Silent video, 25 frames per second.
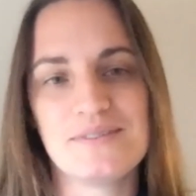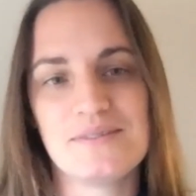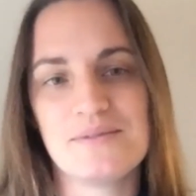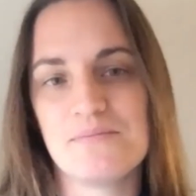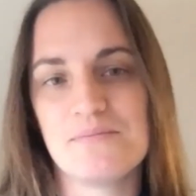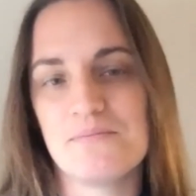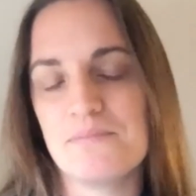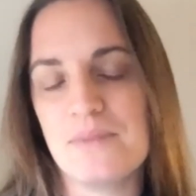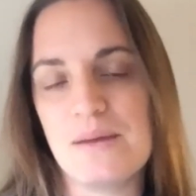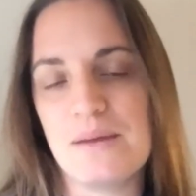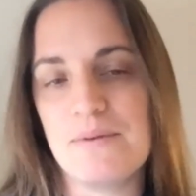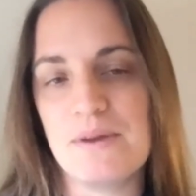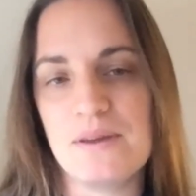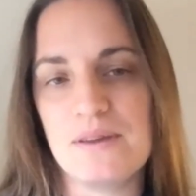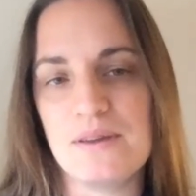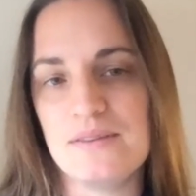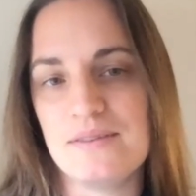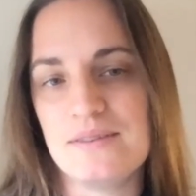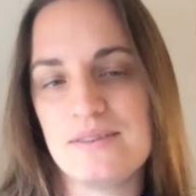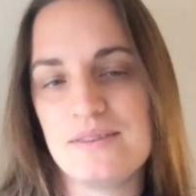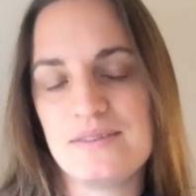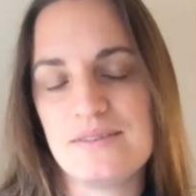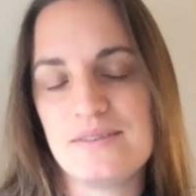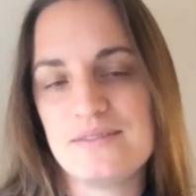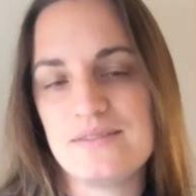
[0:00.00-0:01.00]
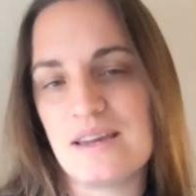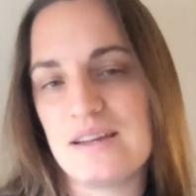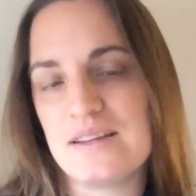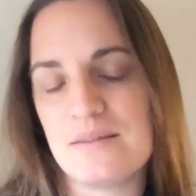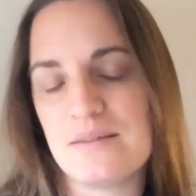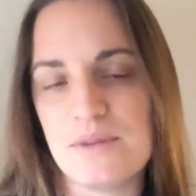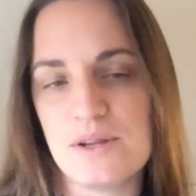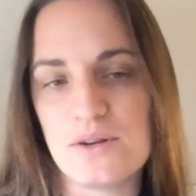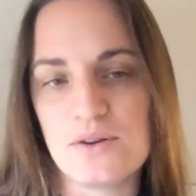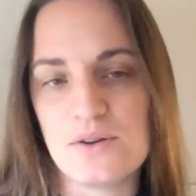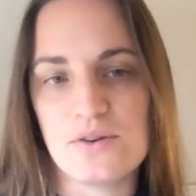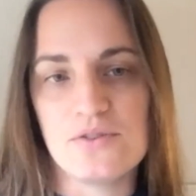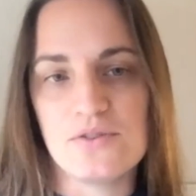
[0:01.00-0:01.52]
maybe
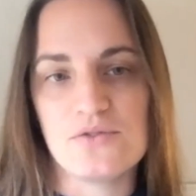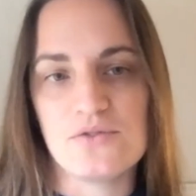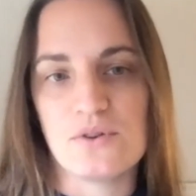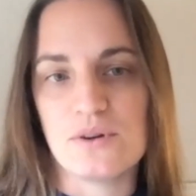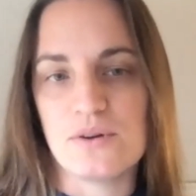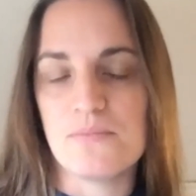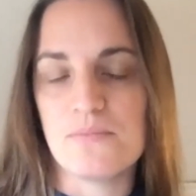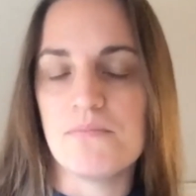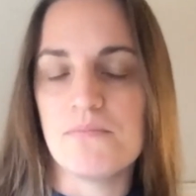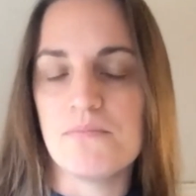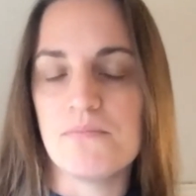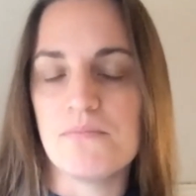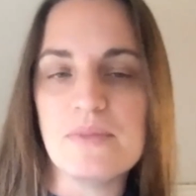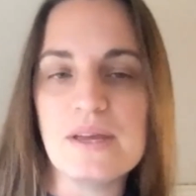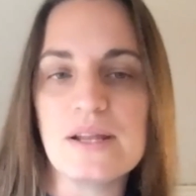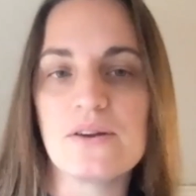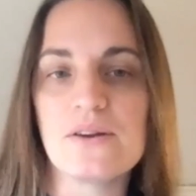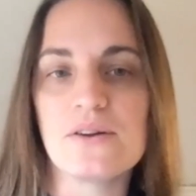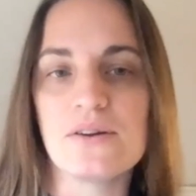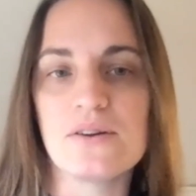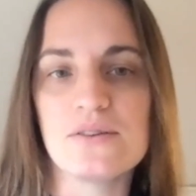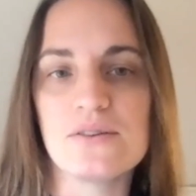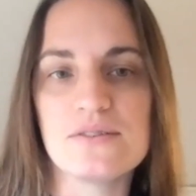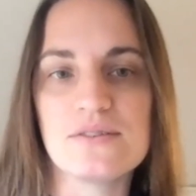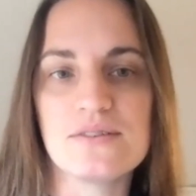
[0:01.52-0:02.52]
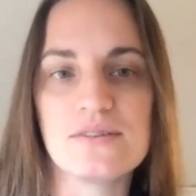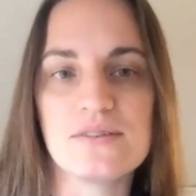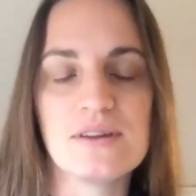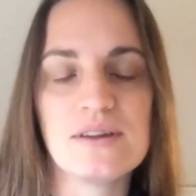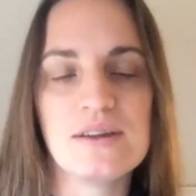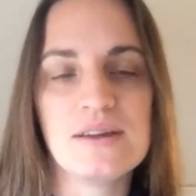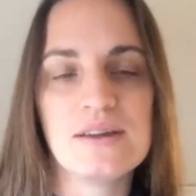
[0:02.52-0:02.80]
centimeters or meters